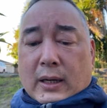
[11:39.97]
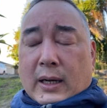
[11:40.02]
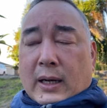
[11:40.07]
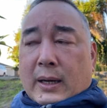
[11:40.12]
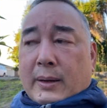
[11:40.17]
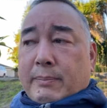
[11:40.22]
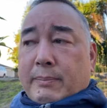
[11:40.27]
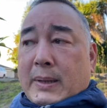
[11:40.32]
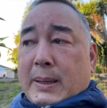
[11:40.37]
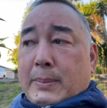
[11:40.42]

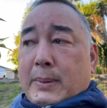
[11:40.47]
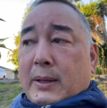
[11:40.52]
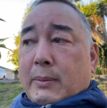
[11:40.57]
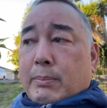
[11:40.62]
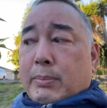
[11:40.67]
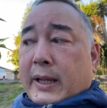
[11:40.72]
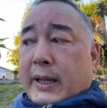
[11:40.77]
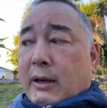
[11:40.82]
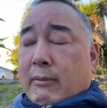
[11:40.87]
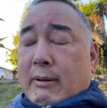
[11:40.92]
maybe
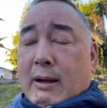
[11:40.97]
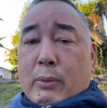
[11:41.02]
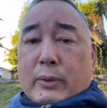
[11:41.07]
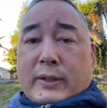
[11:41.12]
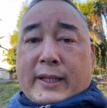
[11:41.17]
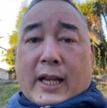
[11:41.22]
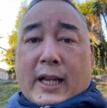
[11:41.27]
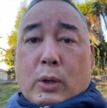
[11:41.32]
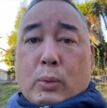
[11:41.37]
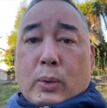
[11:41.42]
playing around
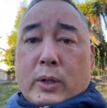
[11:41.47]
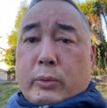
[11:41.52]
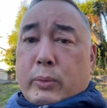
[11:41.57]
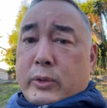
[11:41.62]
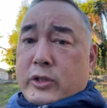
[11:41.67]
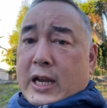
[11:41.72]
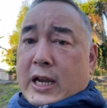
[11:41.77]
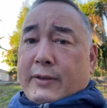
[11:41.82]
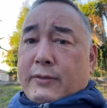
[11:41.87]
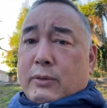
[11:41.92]
with Tailwind,
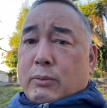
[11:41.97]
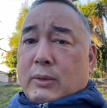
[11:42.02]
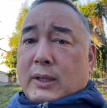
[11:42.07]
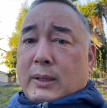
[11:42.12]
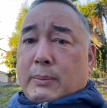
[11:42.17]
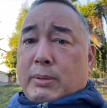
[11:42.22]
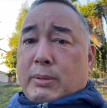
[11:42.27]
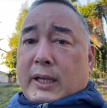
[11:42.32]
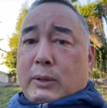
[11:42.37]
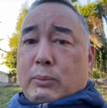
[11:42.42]
which I haven't
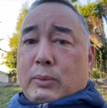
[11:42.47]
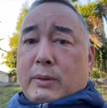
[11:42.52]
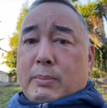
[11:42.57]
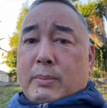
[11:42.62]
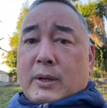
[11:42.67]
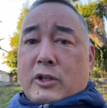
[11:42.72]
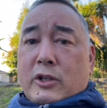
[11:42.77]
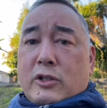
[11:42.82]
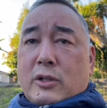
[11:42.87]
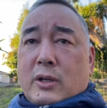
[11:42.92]
really played with
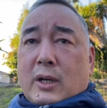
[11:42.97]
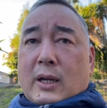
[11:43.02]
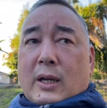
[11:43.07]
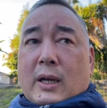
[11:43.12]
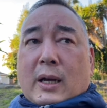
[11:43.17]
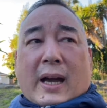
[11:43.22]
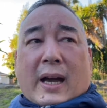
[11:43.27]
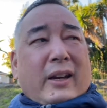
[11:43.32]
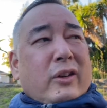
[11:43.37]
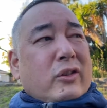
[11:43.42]
much.
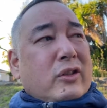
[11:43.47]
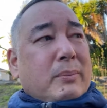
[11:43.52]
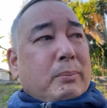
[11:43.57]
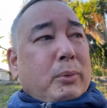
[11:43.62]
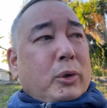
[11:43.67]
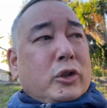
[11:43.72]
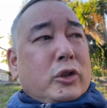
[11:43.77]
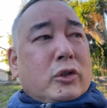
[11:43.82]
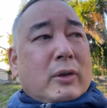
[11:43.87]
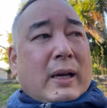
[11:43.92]
I know some
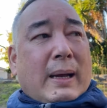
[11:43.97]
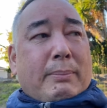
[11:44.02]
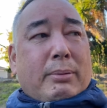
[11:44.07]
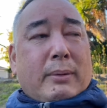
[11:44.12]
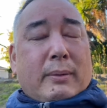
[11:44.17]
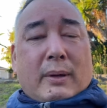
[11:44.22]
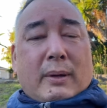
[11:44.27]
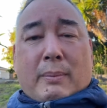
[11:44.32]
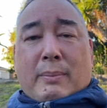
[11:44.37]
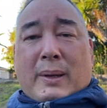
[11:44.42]
Bootstrap,
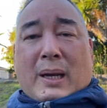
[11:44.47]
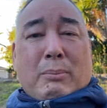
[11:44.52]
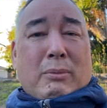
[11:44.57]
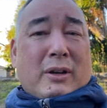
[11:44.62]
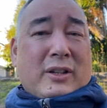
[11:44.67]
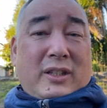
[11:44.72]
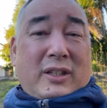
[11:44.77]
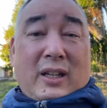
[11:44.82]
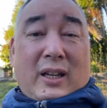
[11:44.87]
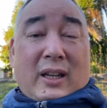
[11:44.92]
but I'm
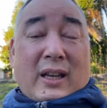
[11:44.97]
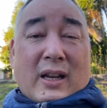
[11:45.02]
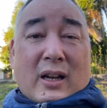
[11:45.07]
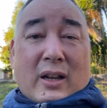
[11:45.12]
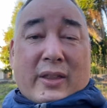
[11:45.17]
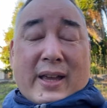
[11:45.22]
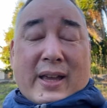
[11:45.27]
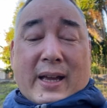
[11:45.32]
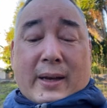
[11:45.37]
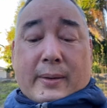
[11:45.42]
rusty again
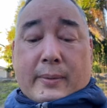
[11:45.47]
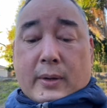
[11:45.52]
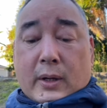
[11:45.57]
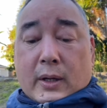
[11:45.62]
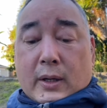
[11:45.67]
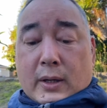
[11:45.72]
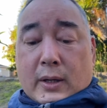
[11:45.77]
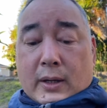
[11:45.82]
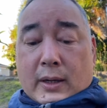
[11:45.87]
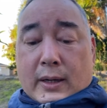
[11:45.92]
on that.
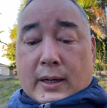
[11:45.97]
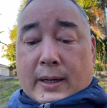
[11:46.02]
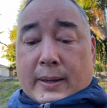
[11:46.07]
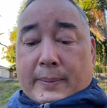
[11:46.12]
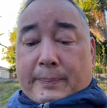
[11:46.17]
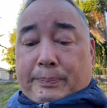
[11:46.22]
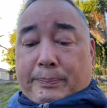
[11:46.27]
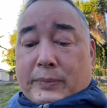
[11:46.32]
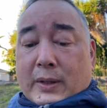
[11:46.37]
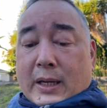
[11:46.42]

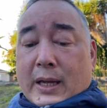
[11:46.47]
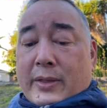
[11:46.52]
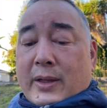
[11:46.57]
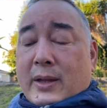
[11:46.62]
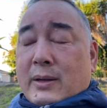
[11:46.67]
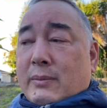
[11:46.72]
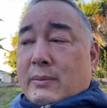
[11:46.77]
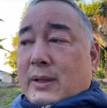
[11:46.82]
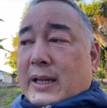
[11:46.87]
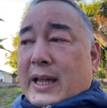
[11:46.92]
And
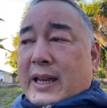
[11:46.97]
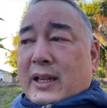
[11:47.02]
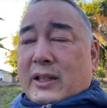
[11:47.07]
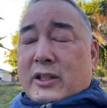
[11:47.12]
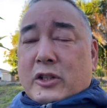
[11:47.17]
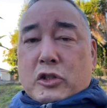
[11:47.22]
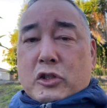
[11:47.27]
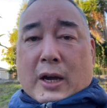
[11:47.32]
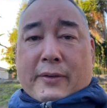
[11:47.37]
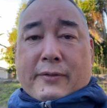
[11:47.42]
then getting
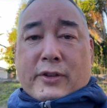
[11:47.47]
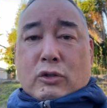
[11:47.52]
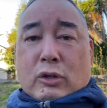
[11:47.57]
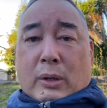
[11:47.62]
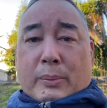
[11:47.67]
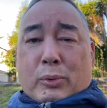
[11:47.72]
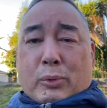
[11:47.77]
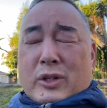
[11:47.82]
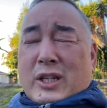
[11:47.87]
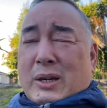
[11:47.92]
into
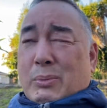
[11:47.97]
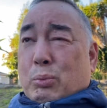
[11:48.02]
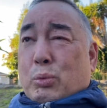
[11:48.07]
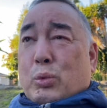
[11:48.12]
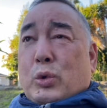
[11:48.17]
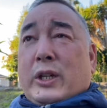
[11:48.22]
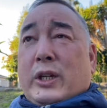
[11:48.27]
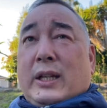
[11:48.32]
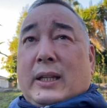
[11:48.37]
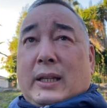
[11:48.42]
JavaScript, which I'm
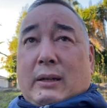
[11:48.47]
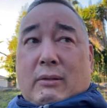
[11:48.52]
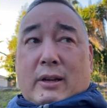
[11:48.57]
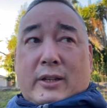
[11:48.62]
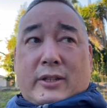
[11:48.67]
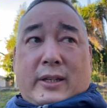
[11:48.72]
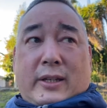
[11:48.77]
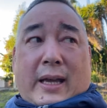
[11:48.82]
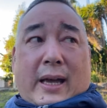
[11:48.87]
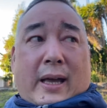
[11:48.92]
really
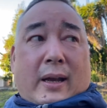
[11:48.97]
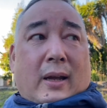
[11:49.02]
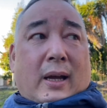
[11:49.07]
rusty at.